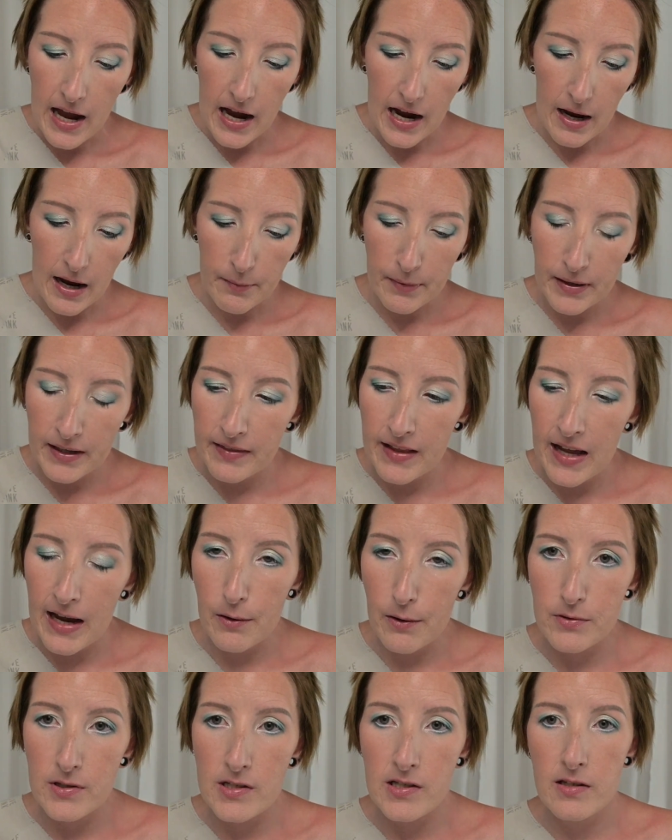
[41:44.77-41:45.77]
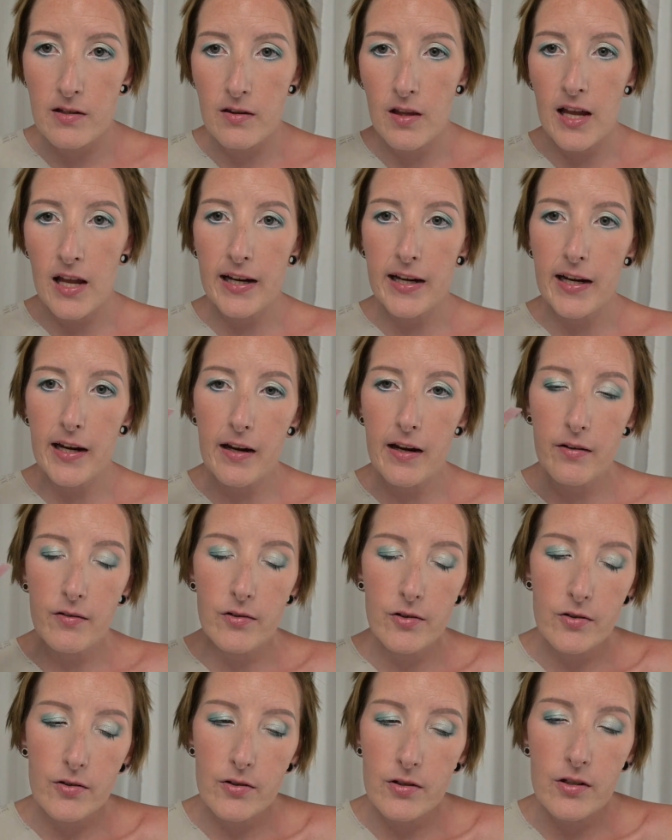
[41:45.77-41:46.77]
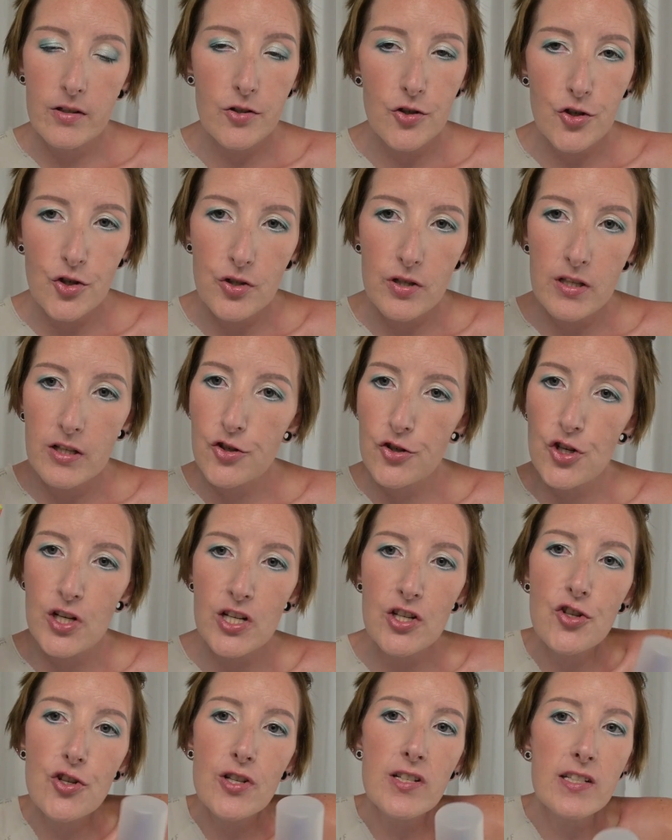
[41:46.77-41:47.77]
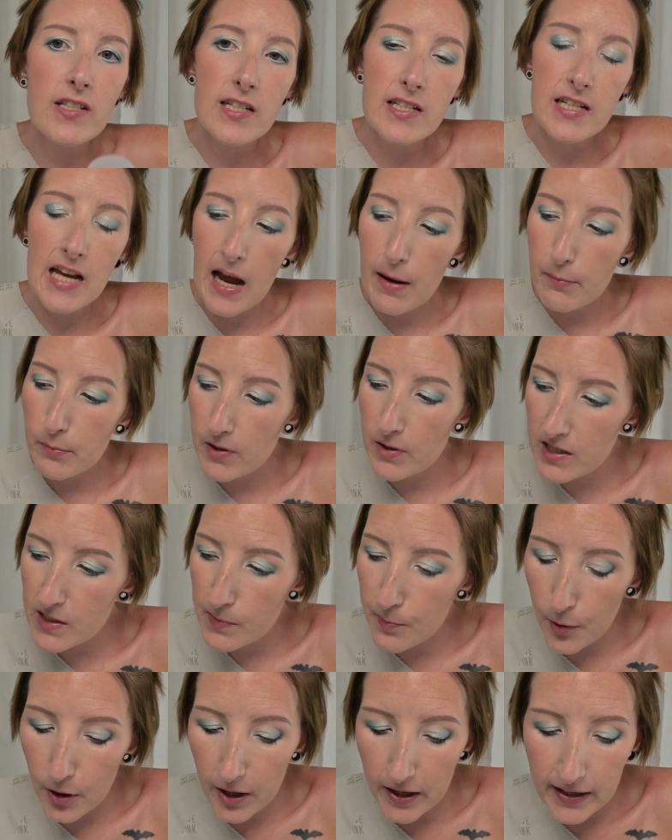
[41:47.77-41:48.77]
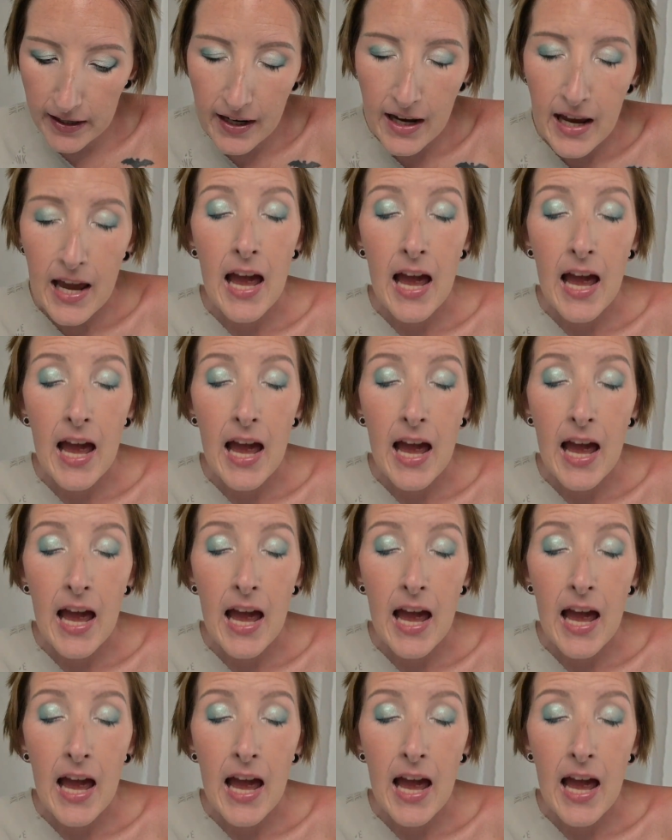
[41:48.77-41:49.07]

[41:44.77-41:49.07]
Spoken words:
I mean, that's like, she's just a timeless spray.